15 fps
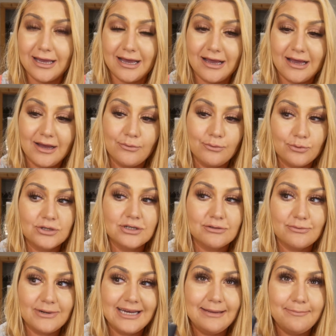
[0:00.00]
I
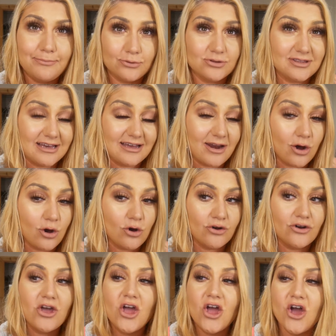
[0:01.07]
wouldn't really put that on